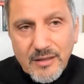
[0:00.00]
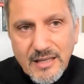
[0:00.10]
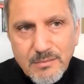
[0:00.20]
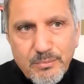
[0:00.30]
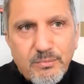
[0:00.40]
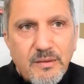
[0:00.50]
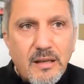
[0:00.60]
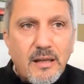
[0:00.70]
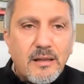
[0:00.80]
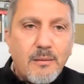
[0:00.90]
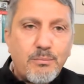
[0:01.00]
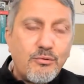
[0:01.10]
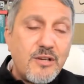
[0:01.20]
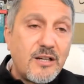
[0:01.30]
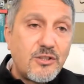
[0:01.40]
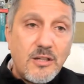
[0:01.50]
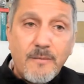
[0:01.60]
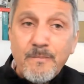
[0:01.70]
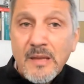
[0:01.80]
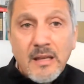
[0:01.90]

That's the projection.